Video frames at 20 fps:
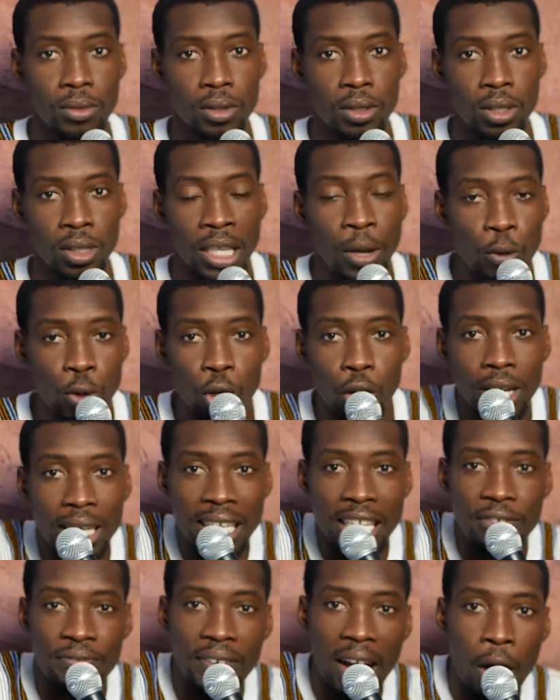They will not
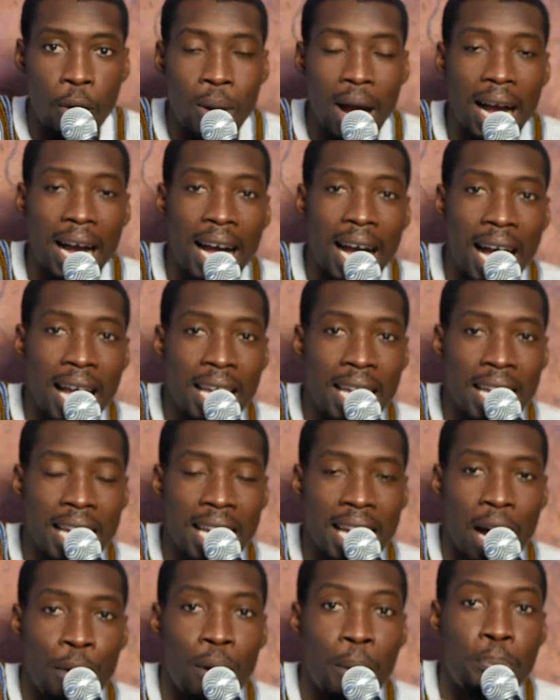give
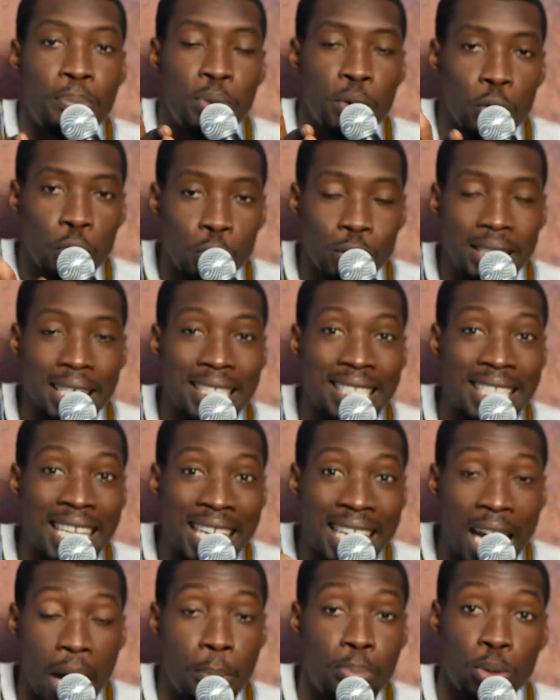our producers, the
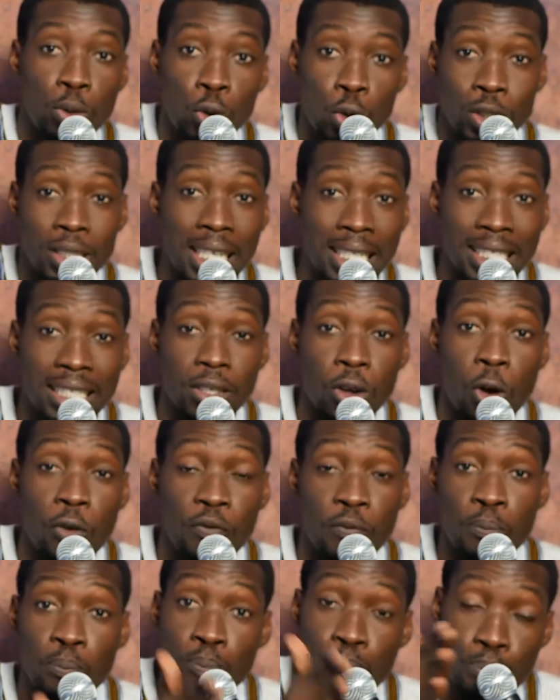Ghana producers
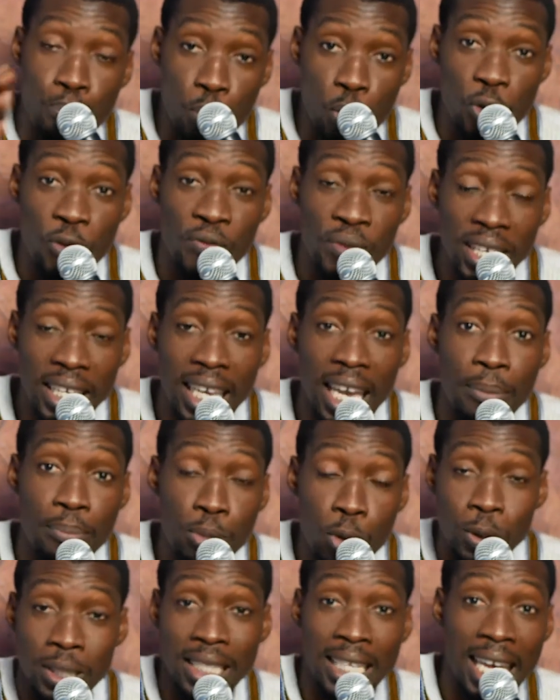of music,
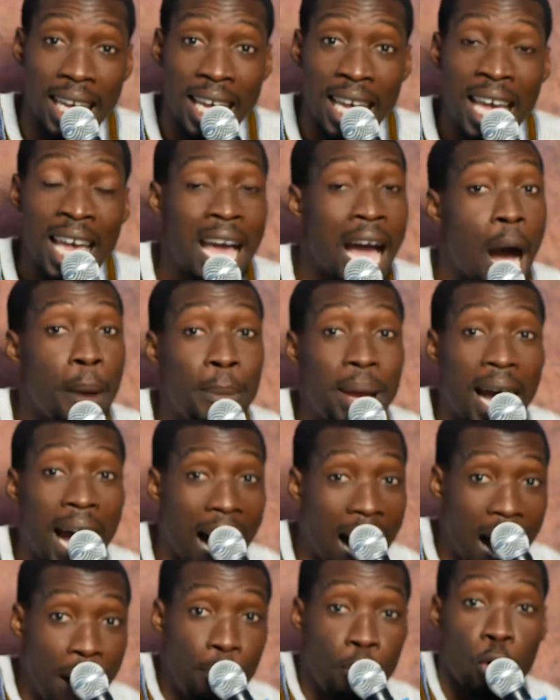I'm a
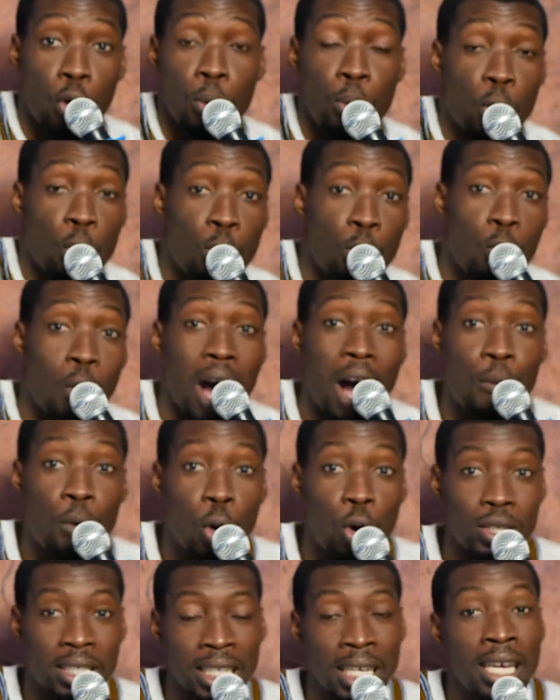
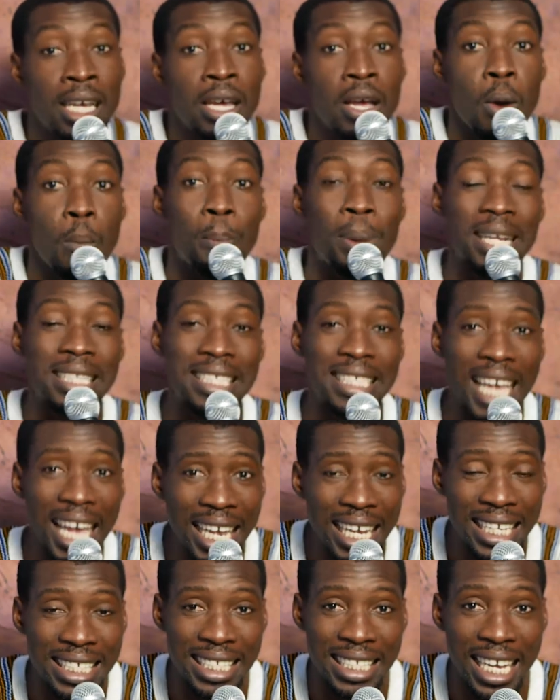award, but ke
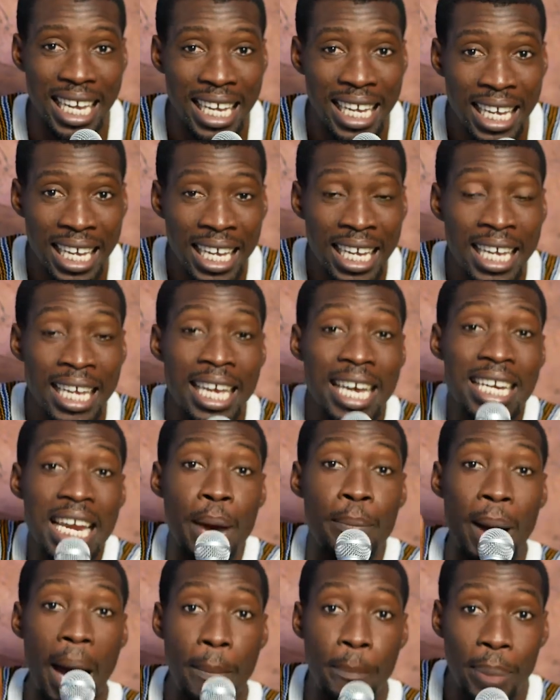eshe in
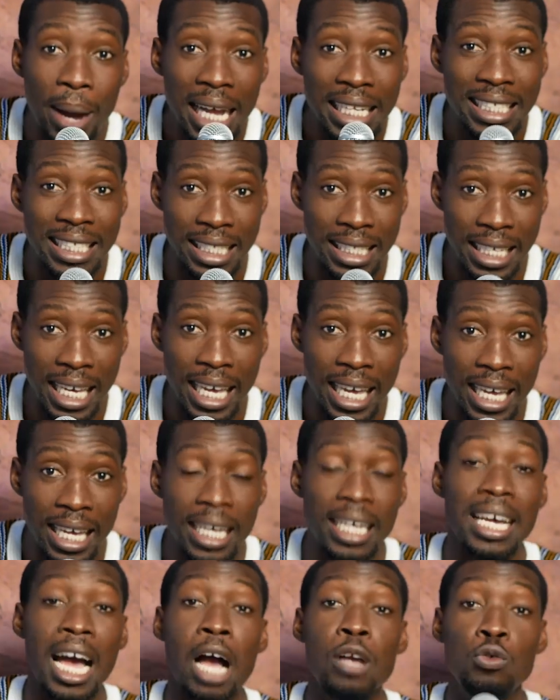about party here.
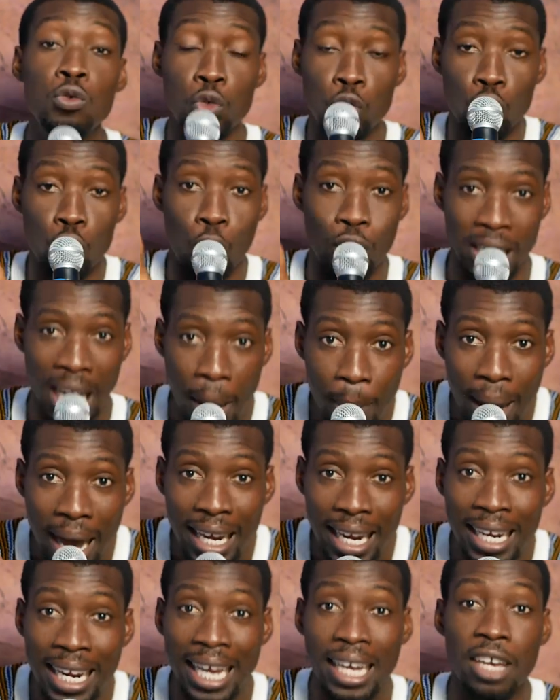I used to
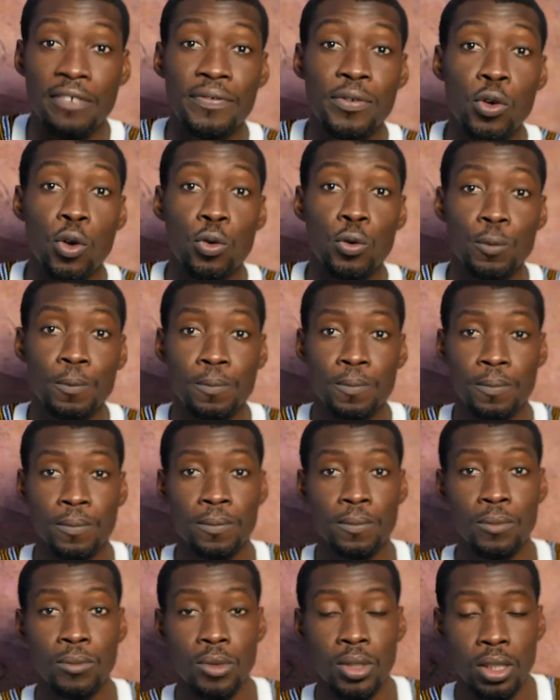gamala like a few.
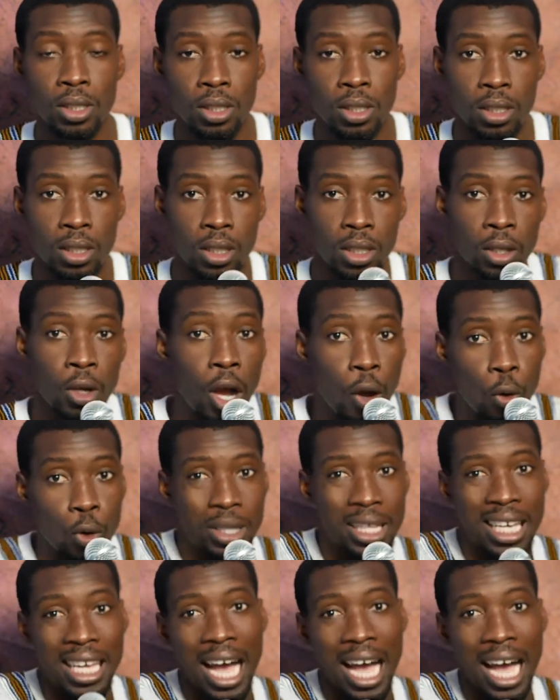Ote